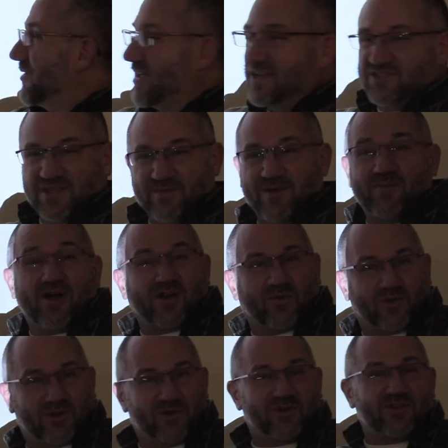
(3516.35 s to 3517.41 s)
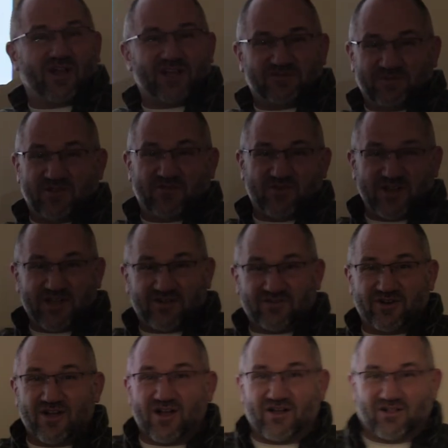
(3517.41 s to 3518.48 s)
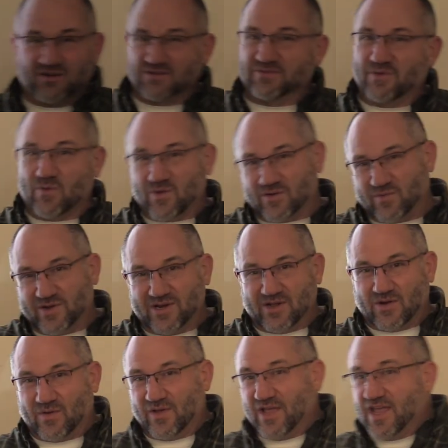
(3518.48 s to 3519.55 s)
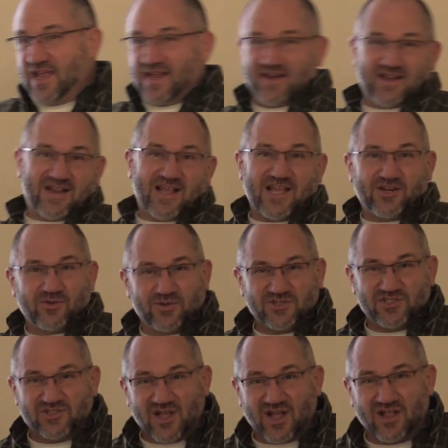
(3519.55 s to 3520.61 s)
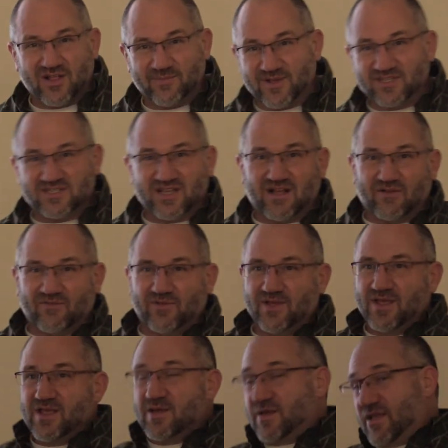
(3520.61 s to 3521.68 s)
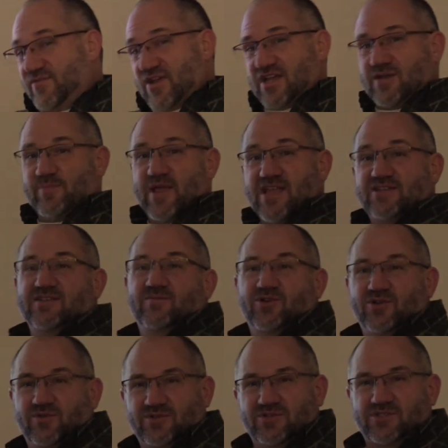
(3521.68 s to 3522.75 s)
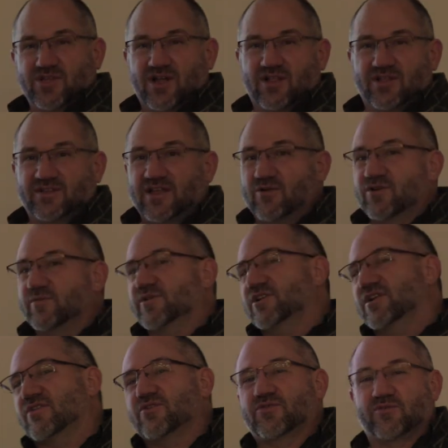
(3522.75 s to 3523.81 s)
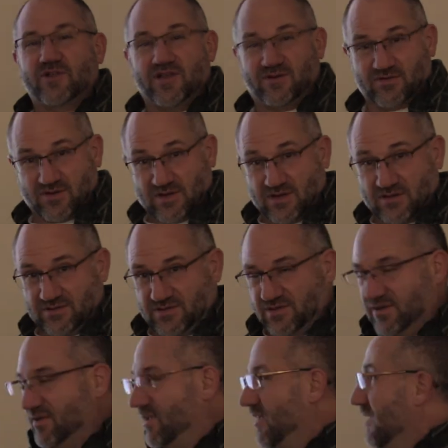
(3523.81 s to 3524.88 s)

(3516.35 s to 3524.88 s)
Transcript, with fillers: the last time I bought a window, it cost me three hundred dollars for one window. And then I had to install it myself. If I had to pay someone to install it, that would have been another three hundred dollars.